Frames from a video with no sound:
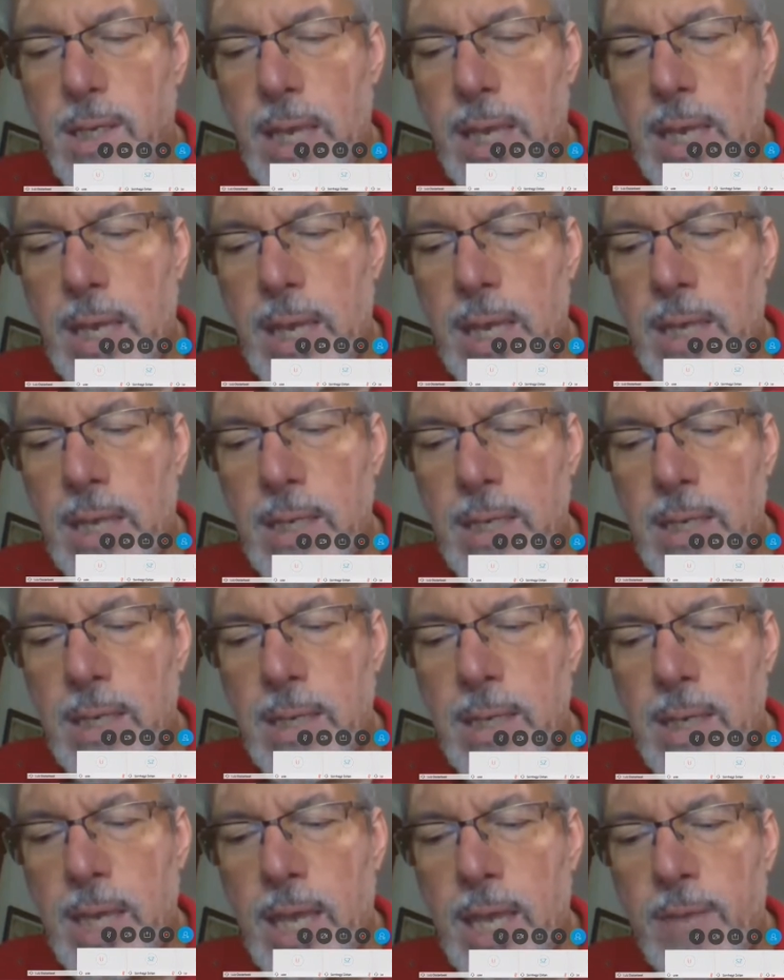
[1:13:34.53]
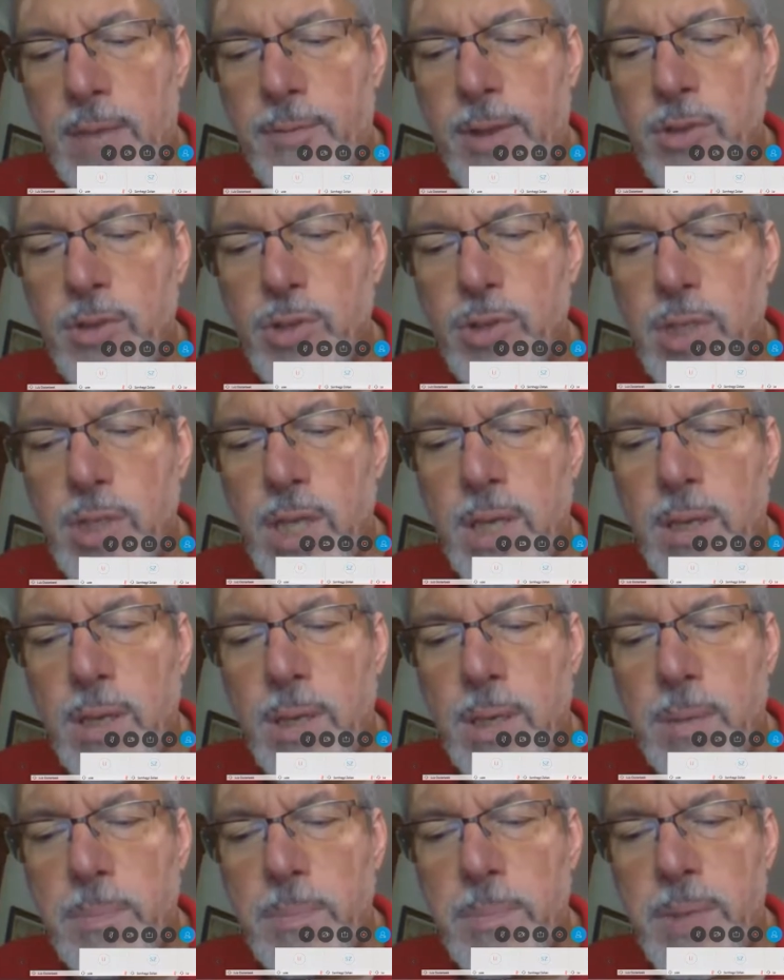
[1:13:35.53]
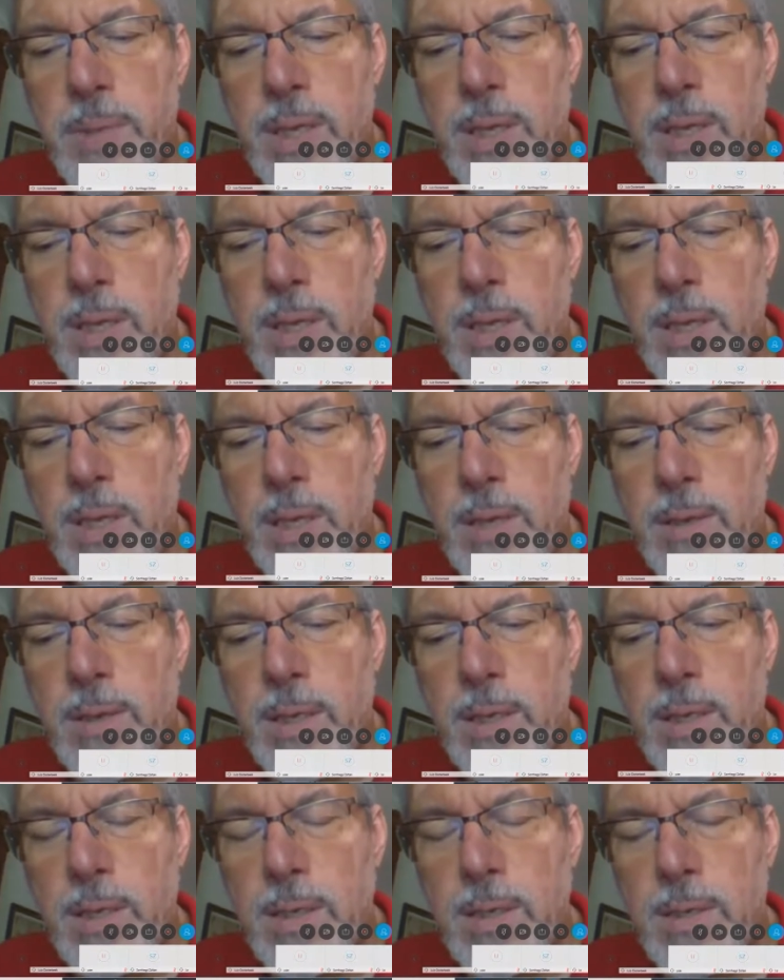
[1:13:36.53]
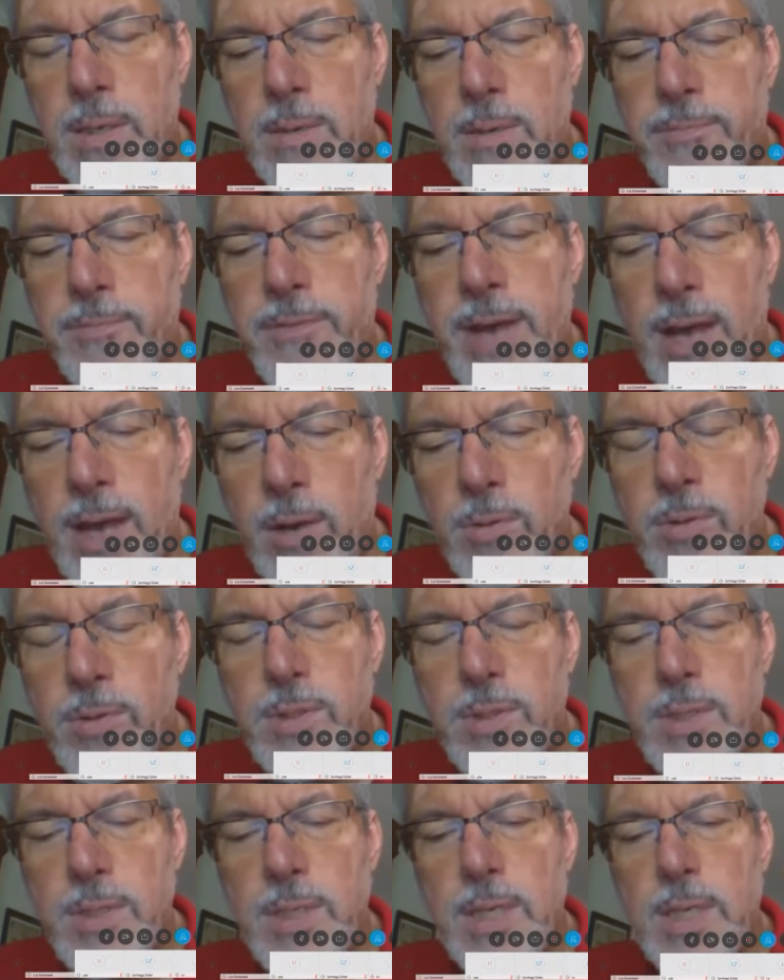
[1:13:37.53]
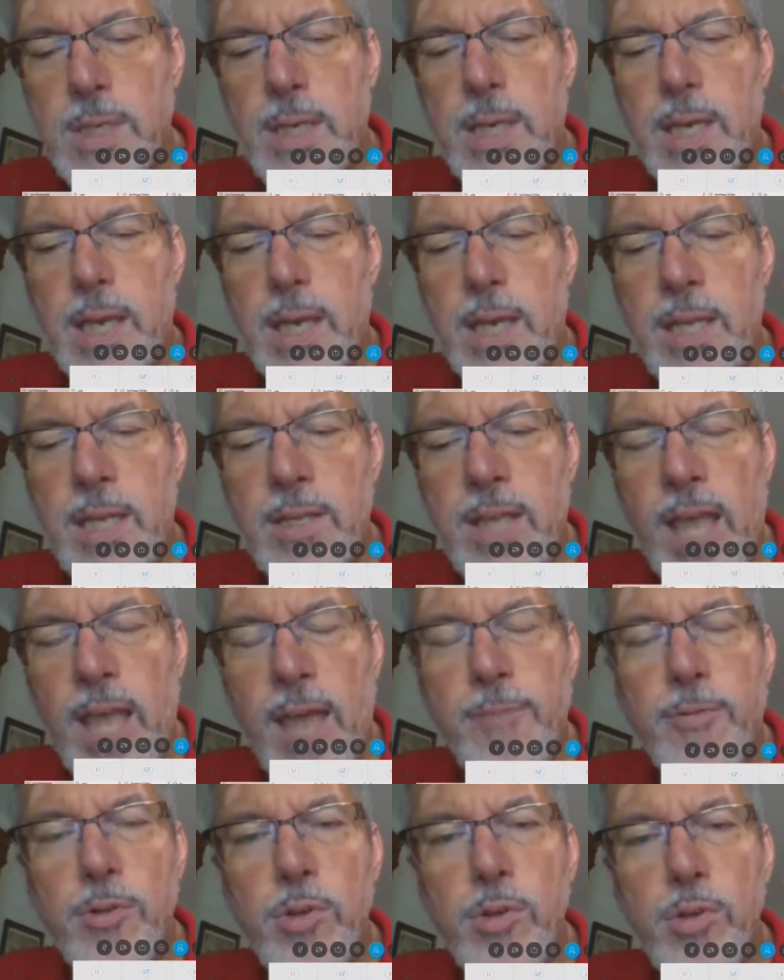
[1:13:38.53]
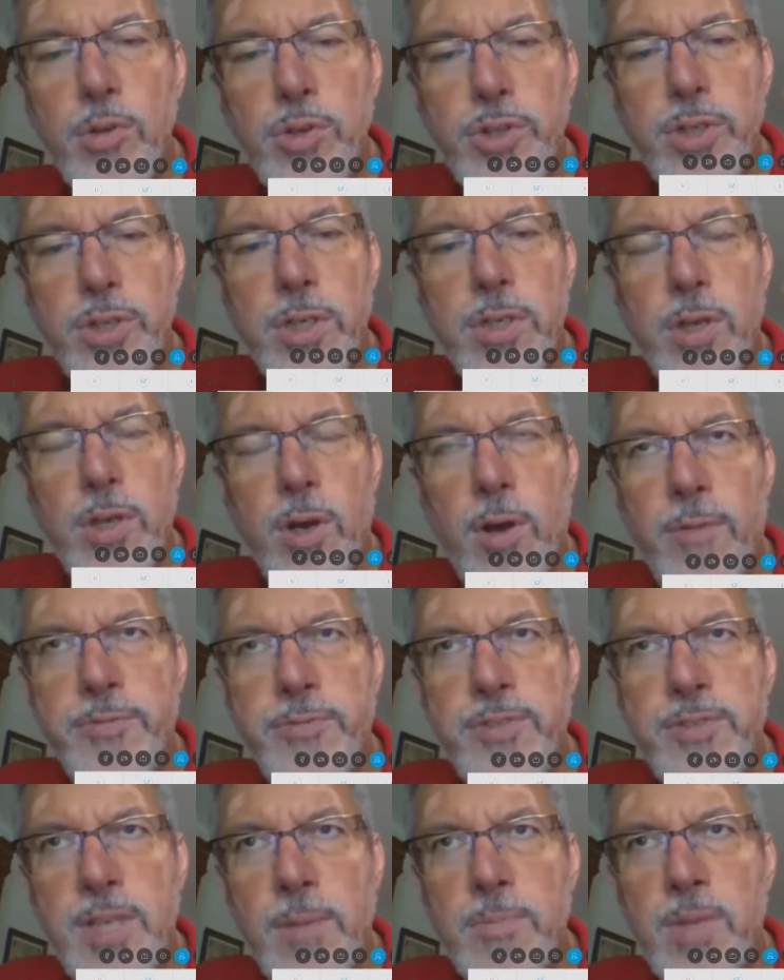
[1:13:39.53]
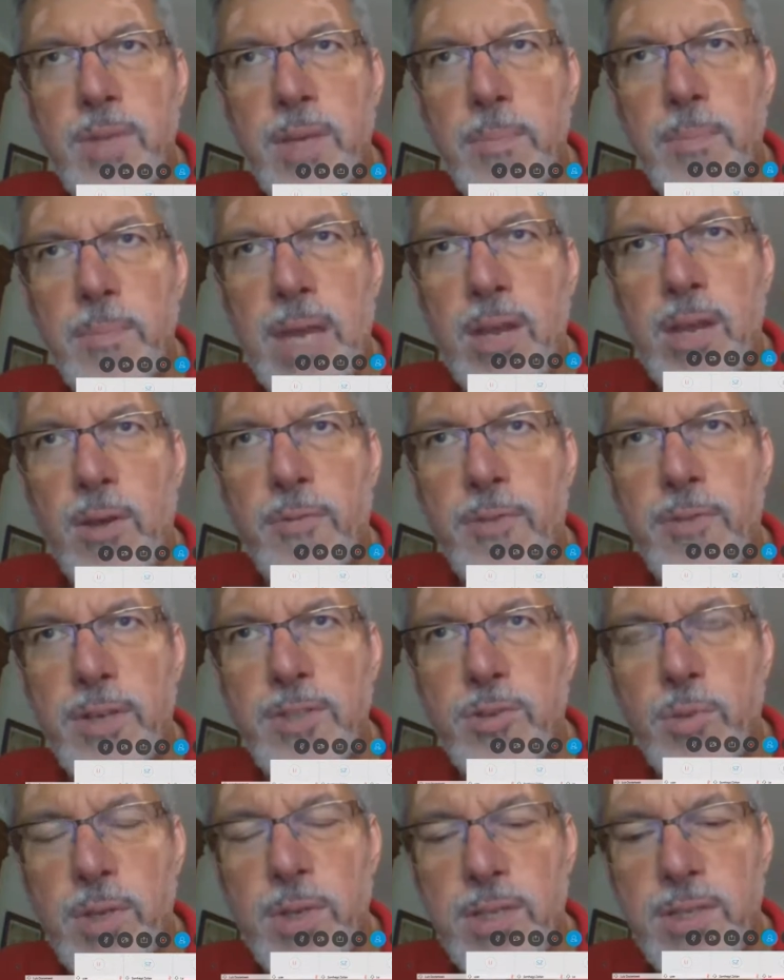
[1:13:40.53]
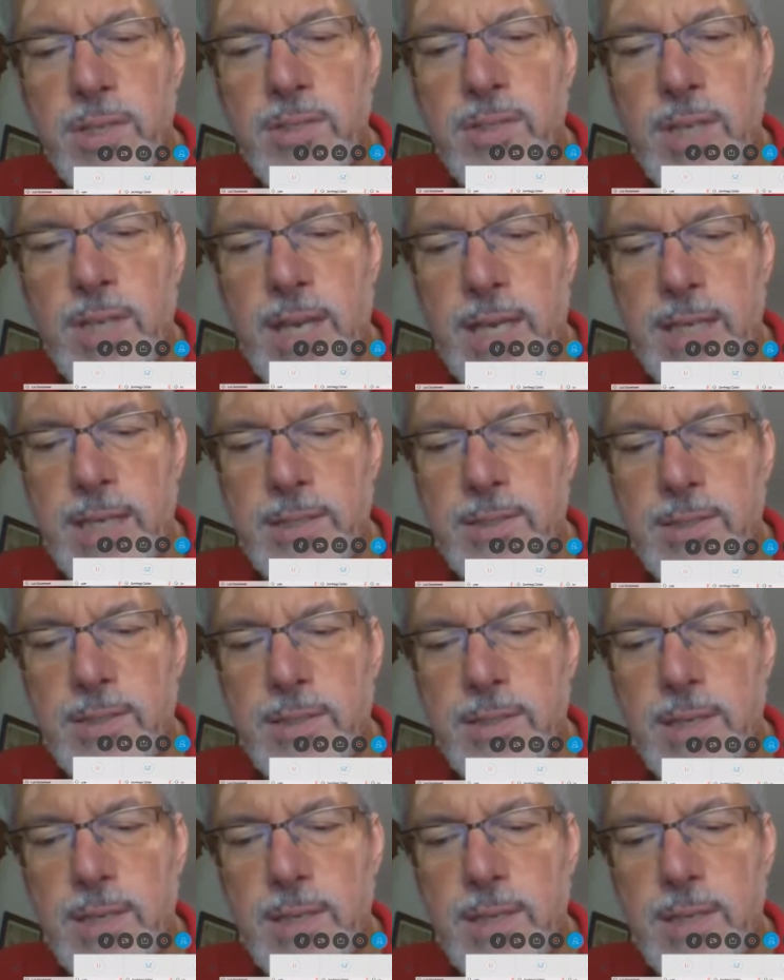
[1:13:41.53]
can eventually be found in the evolution of something many of us criticized